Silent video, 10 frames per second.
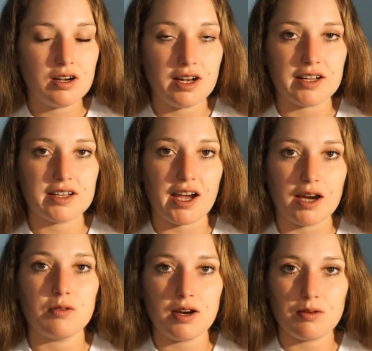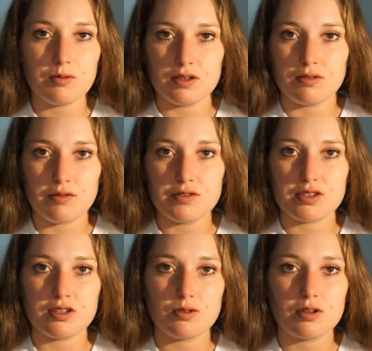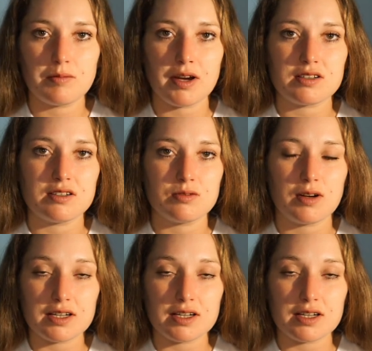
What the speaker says: Like, I will obviously talk about it as well.